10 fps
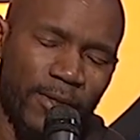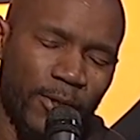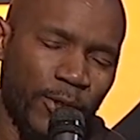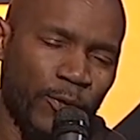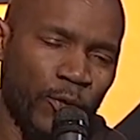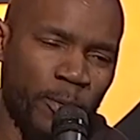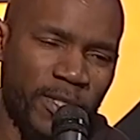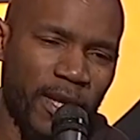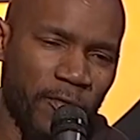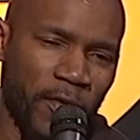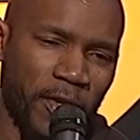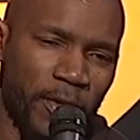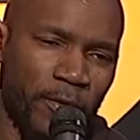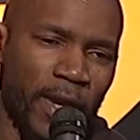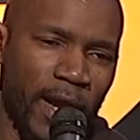go to your room and start
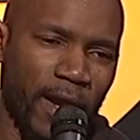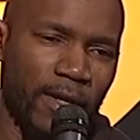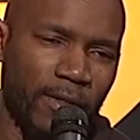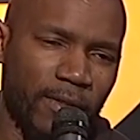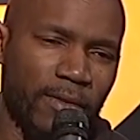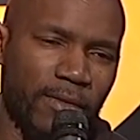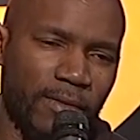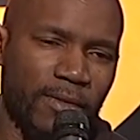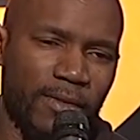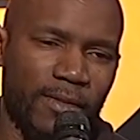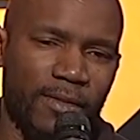fucking around.